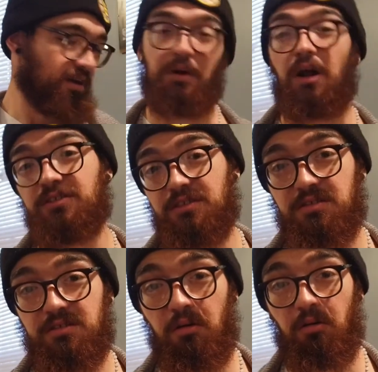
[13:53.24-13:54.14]
but also
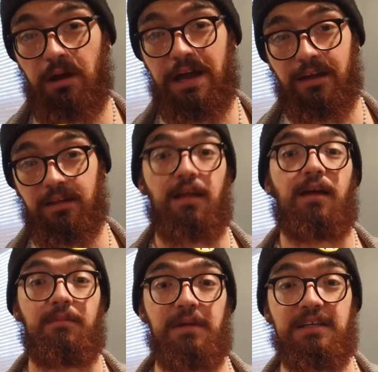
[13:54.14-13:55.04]
so great
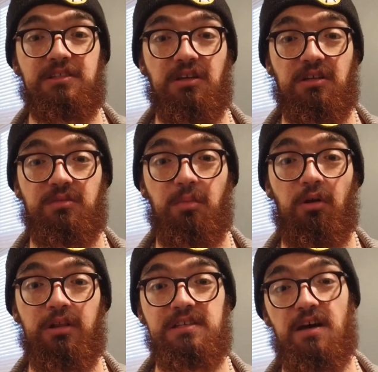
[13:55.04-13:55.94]
because you can
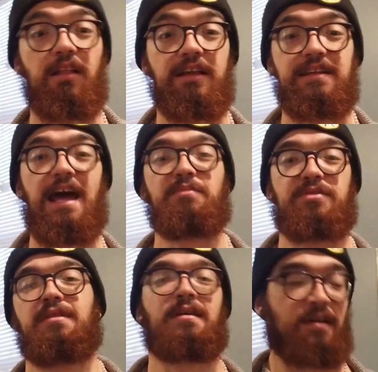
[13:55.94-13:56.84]
explore these all in
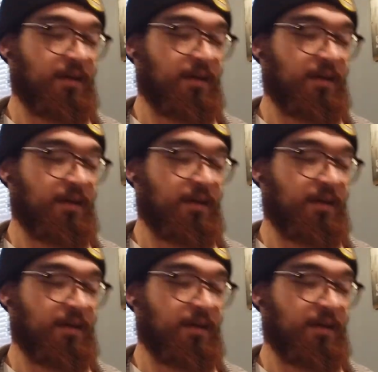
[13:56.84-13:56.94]
depth.